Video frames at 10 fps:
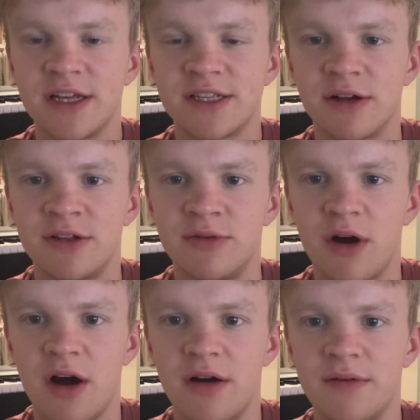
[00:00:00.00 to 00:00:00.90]
So I'll do,
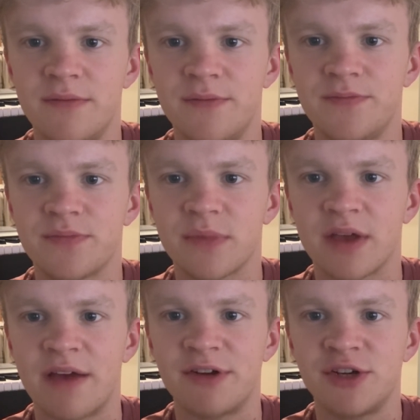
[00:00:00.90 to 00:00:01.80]

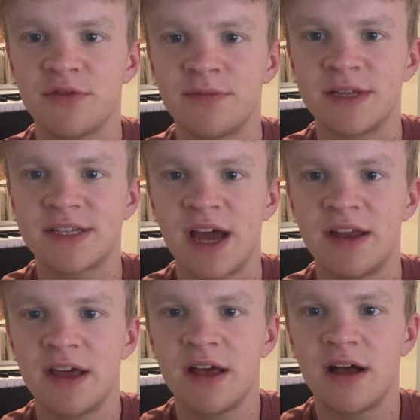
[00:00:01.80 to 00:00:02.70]
okay, if I show from this
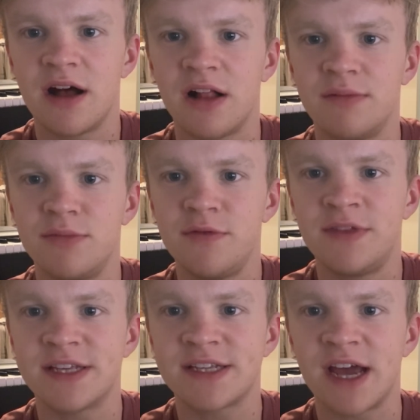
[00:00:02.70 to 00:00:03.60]
side, I'll move
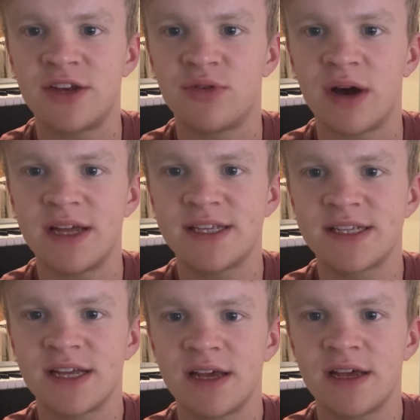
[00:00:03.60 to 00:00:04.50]
this side twice.